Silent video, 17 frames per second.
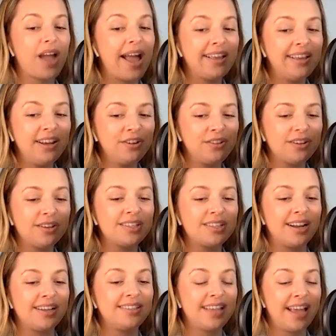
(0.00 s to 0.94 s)
I hear this
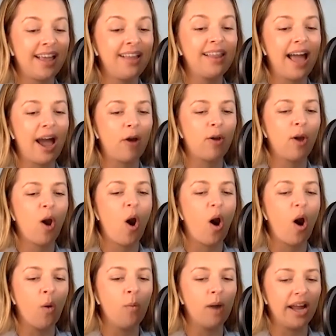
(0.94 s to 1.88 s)
and I say aloud,
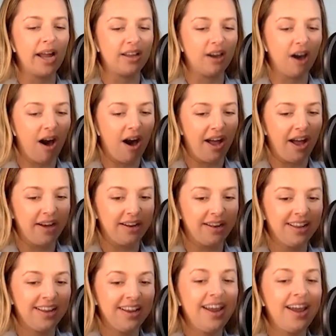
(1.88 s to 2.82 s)
Oh my
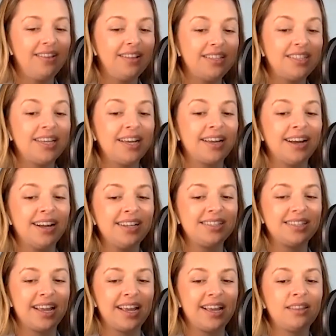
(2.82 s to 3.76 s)
God. And the second I
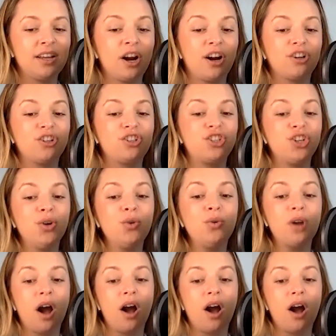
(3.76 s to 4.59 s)
say it, there are two